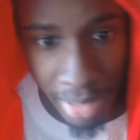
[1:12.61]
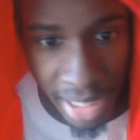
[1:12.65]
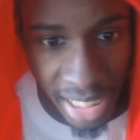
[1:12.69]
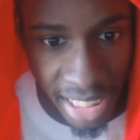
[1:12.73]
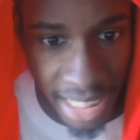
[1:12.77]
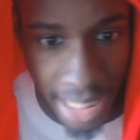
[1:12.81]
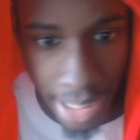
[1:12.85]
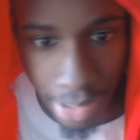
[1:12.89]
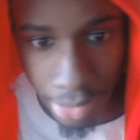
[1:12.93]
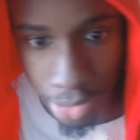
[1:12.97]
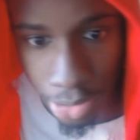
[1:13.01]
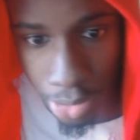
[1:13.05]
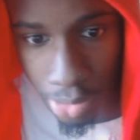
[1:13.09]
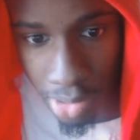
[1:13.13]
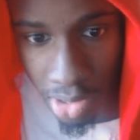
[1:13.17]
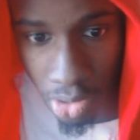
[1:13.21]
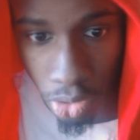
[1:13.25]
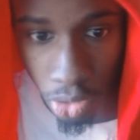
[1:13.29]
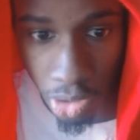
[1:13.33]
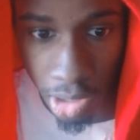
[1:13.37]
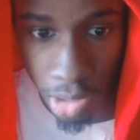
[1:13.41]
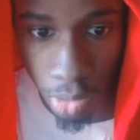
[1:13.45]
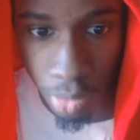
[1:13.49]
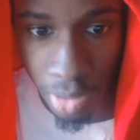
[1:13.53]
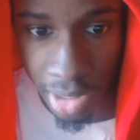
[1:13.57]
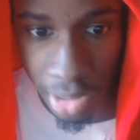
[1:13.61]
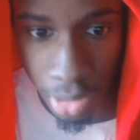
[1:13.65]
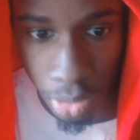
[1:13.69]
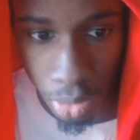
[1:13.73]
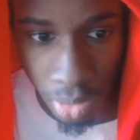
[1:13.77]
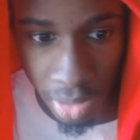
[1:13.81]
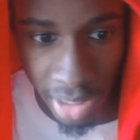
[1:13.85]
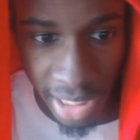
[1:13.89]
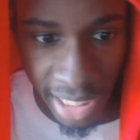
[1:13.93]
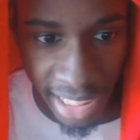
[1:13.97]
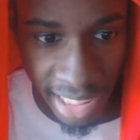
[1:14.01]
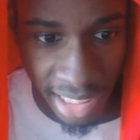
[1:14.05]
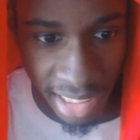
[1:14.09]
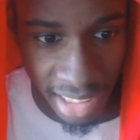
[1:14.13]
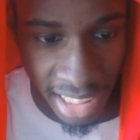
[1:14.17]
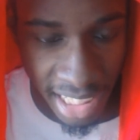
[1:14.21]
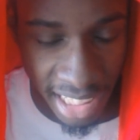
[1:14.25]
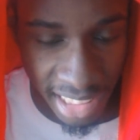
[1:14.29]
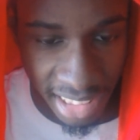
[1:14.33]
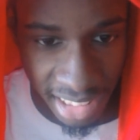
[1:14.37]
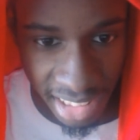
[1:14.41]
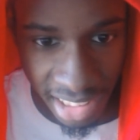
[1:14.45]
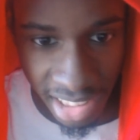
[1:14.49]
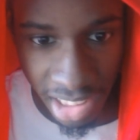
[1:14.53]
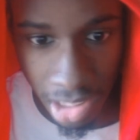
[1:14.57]
our main character is the only one who like
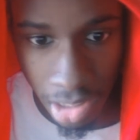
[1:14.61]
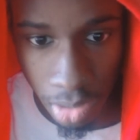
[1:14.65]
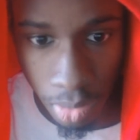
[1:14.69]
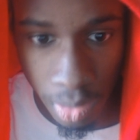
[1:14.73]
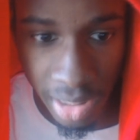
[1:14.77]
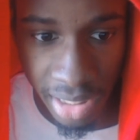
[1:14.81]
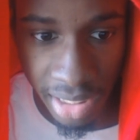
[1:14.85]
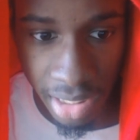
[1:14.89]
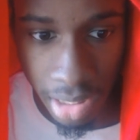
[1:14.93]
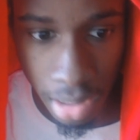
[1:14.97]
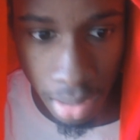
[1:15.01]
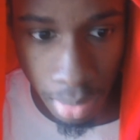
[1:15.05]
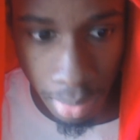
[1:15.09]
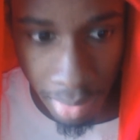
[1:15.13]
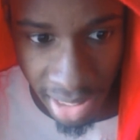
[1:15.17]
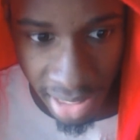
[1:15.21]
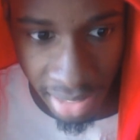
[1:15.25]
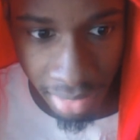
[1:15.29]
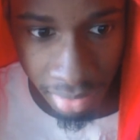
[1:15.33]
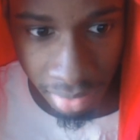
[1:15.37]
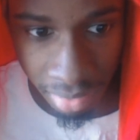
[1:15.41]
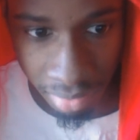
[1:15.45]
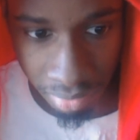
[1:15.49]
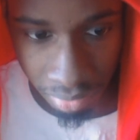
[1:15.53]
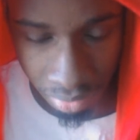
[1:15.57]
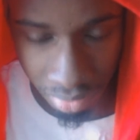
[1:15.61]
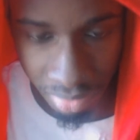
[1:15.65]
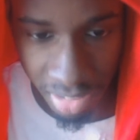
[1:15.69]
got to kill one of them and